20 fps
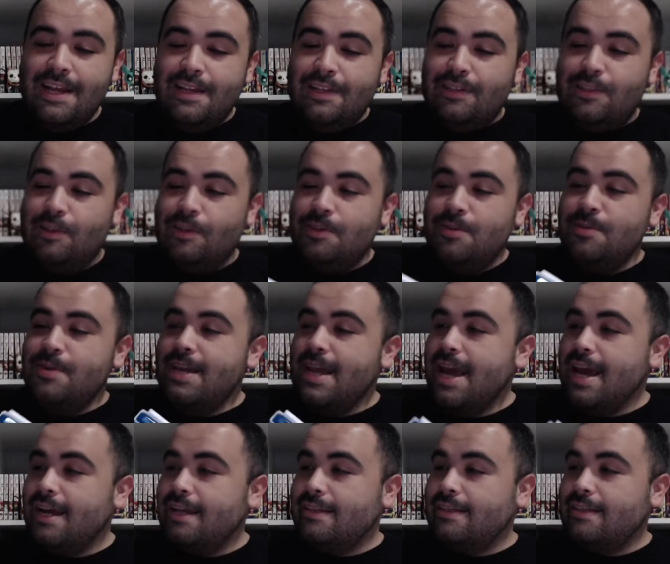So you
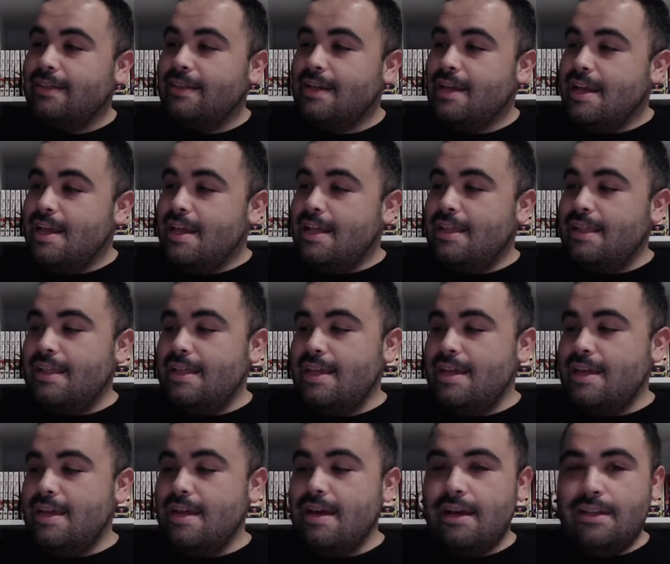get
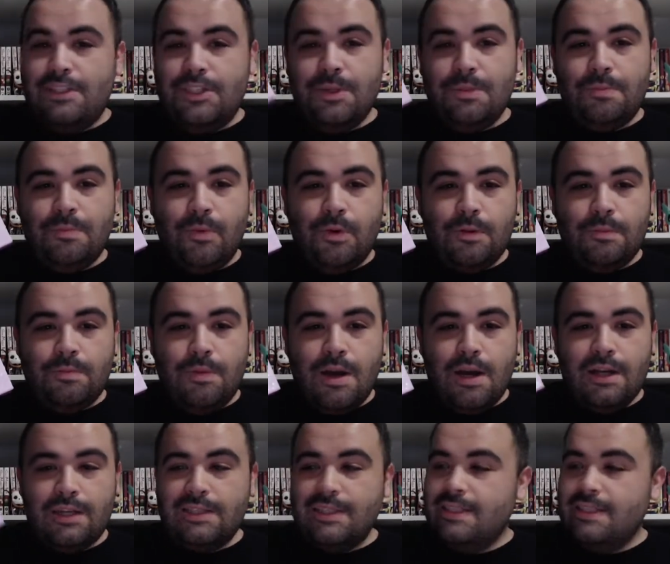the uh, chipboard box.